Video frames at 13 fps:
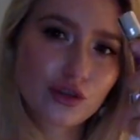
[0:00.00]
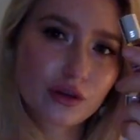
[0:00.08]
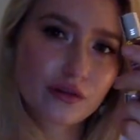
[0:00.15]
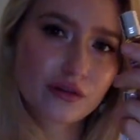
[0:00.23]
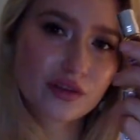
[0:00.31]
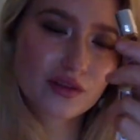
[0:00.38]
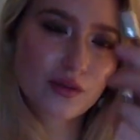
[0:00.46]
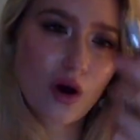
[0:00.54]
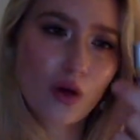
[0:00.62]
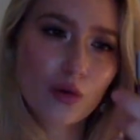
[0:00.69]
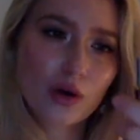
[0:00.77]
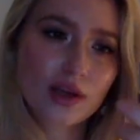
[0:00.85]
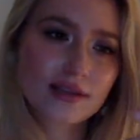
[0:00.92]
of the small
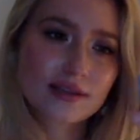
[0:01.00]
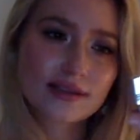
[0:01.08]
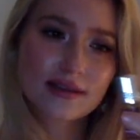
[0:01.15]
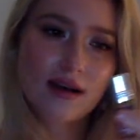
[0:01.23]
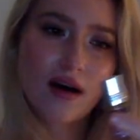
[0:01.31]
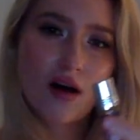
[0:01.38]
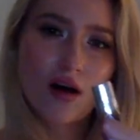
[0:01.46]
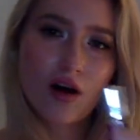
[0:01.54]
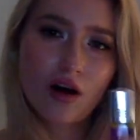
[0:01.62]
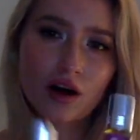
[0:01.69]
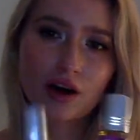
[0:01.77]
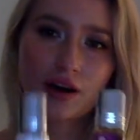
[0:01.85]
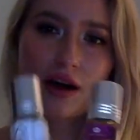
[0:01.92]
ones
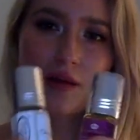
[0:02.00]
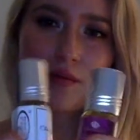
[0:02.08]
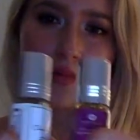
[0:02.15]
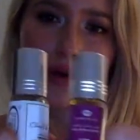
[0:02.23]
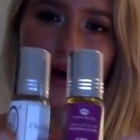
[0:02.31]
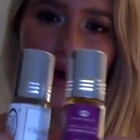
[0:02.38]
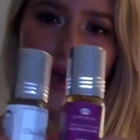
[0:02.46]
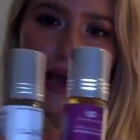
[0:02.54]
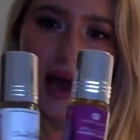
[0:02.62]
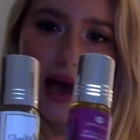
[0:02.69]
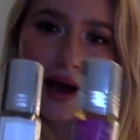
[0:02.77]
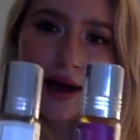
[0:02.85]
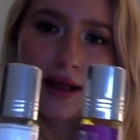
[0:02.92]
are by
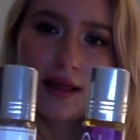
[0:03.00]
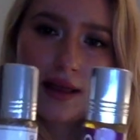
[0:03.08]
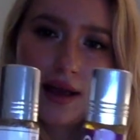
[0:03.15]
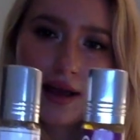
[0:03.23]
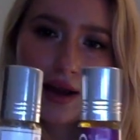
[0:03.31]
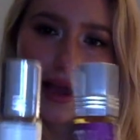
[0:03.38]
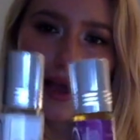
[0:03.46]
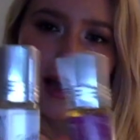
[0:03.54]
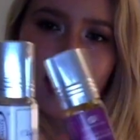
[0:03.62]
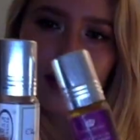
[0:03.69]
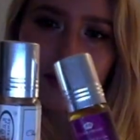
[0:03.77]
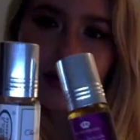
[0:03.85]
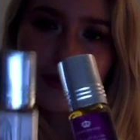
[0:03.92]
Al
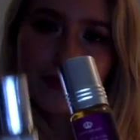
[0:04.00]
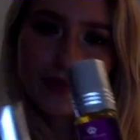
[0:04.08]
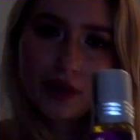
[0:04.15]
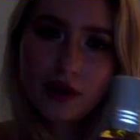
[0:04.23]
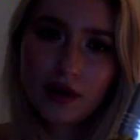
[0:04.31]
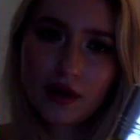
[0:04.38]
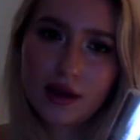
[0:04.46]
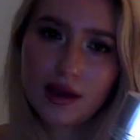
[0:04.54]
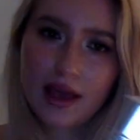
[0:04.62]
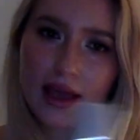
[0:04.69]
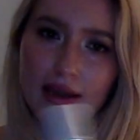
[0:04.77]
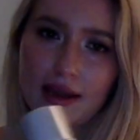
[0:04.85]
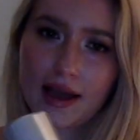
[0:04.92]
Rehab,
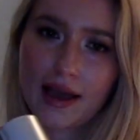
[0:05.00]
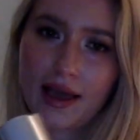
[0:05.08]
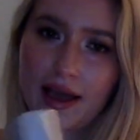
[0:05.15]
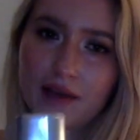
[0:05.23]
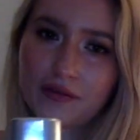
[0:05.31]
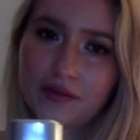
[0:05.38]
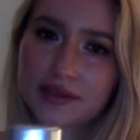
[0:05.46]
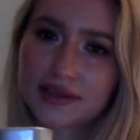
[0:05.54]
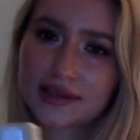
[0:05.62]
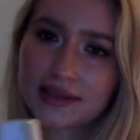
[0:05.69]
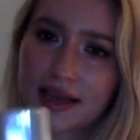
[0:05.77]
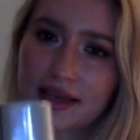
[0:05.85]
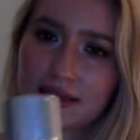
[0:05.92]
and I have the
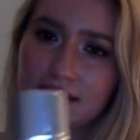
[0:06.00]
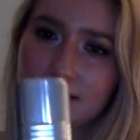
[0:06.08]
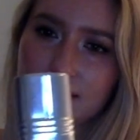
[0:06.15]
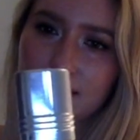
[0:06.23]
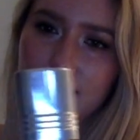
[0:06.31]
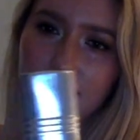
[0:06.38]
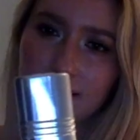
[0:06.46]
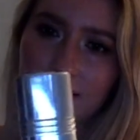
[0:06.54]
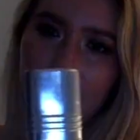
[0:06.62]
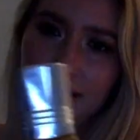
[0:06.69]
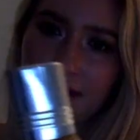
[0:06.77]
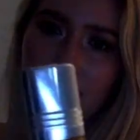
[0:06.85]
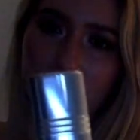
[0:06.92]
scent
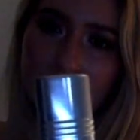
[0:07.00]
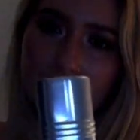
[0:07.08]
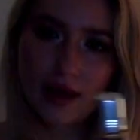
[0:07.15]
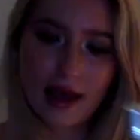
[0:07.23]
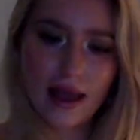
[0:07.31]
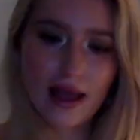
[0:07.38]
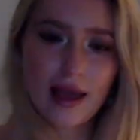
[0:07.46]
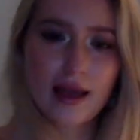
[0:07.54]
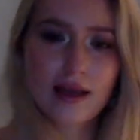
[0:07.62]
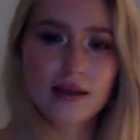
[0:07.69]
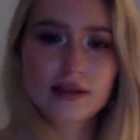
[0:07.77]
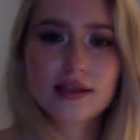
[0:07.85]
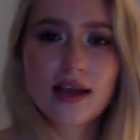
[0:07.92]
Elena,
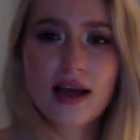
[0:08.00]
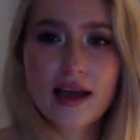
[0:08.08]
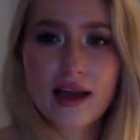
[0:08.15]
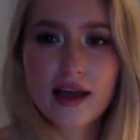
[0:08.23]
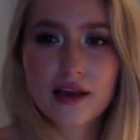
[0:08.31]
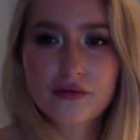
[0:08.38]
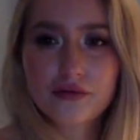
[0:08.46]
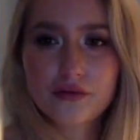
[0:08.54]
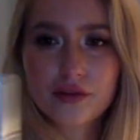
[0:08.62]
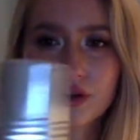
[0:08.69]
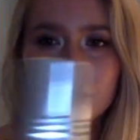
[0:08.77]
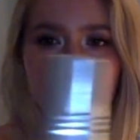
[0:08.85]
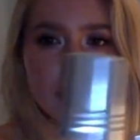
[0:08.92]
and I have
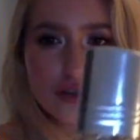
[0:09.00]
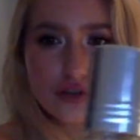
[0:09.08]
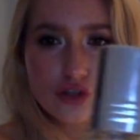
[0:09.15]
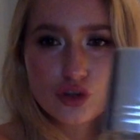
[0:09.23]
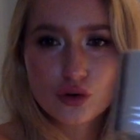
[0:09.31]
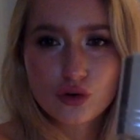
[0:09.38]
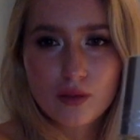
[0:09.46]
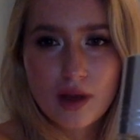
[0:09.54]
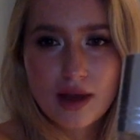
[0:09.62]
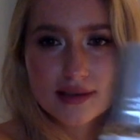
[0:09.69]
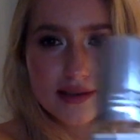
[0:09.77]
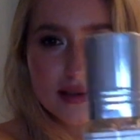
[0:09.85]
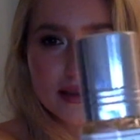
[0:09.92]
Choco
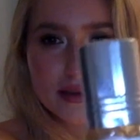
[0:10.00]
Musk.